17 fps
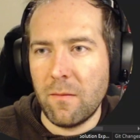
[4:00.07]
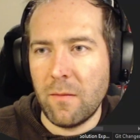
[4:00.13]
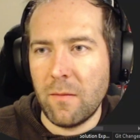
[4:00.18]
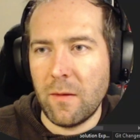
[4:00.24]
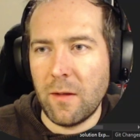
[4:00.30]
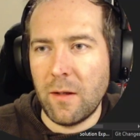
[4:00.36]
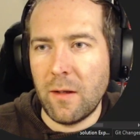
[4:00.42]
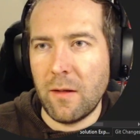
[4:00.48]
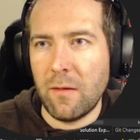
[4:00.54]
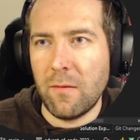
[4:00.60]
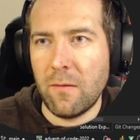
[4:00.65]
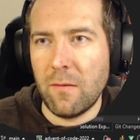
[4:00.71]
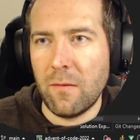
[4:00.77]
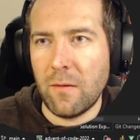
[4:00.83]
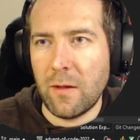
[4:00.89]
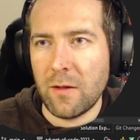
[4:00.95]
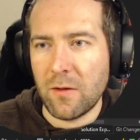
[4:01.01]
And
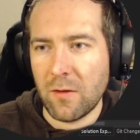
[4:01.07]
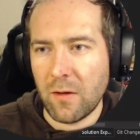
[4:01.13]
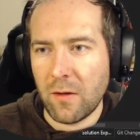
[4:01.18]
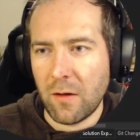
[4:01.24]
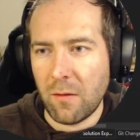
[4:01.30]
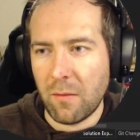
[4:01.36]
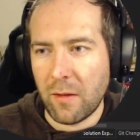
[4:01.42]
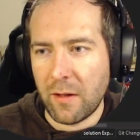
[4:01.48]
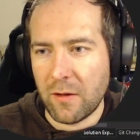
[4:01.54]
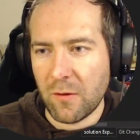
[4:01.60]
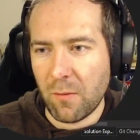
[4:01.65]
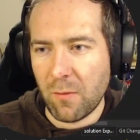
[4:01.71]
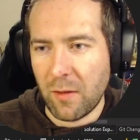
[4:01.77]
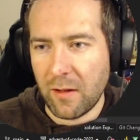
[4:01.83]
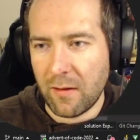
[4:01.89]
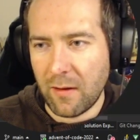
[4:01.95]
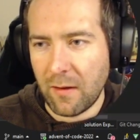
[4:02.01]
let's start by
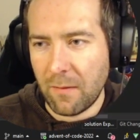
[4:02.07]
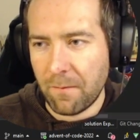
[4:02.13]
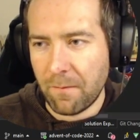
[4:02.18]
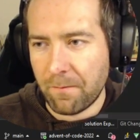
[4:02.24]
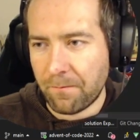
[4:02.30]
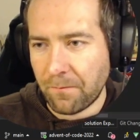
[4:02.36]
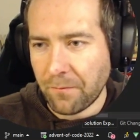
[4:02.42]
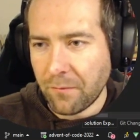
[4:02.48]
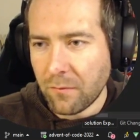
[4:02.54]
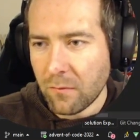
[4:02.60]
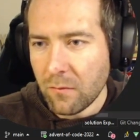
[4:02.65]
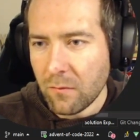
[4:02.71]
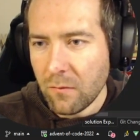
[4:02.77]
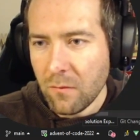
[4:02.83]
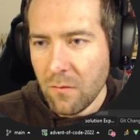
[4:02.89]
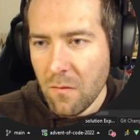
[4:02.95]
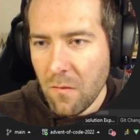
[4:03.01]
splitting
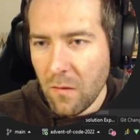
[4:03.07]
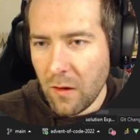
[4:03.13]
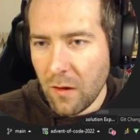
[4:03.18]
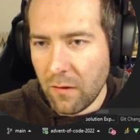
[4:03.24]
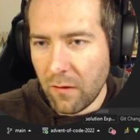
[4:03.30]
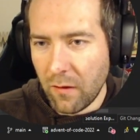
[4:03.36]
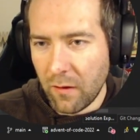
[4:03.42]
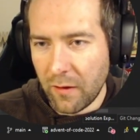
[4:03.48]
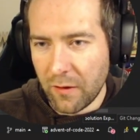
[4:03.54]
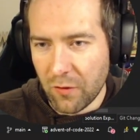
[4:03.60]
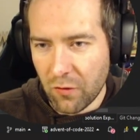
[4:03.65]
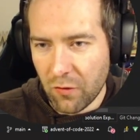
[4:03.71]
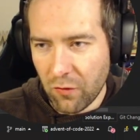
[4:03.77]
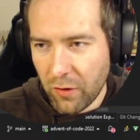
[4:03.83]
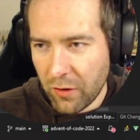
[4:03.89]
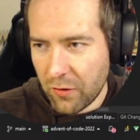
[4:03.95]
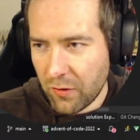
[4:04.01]
the
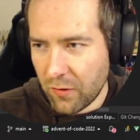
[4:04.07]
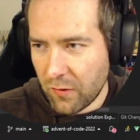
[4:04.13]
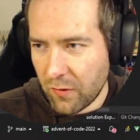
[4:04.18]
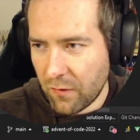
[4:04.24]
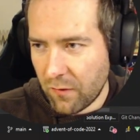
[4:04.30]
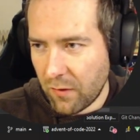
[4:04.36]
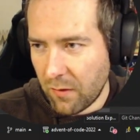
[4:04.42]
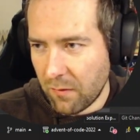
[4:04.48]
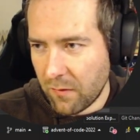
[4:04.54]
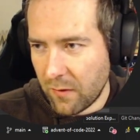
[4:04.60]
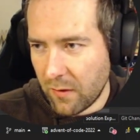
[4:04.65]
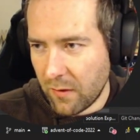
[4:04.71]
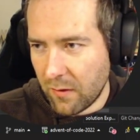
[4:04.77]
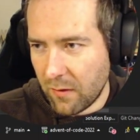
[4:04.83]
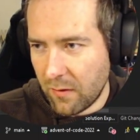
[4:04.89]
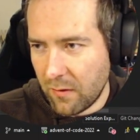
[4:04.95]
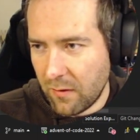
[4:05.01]
instructions from
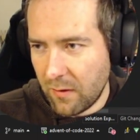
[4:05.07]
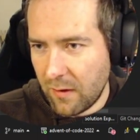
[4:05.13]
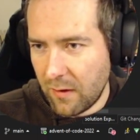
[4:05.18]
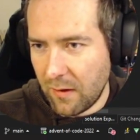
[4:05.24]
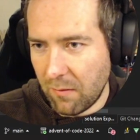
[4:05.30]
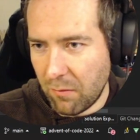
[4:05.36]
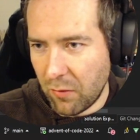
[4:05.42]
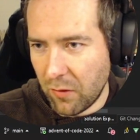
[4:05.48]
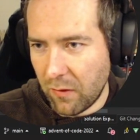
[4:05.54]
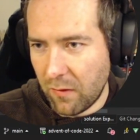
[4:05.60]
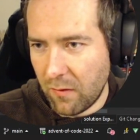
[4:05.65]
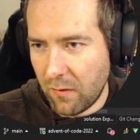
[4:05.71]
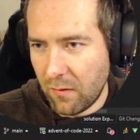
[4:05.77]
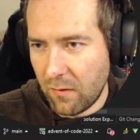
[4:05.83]
the input.